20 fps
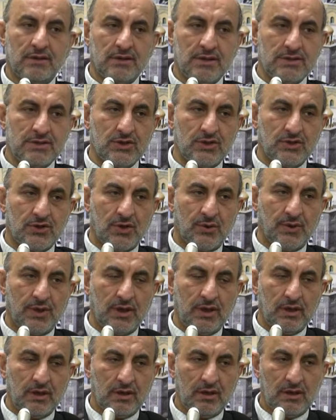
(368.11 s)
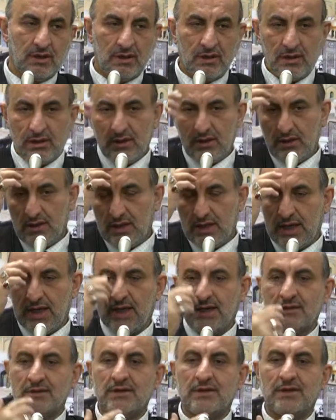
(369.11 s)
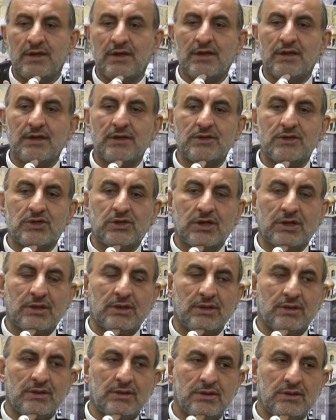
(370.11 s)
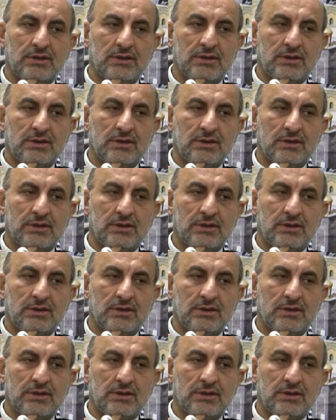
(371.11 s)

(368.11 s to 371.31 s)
is growing, and the chin.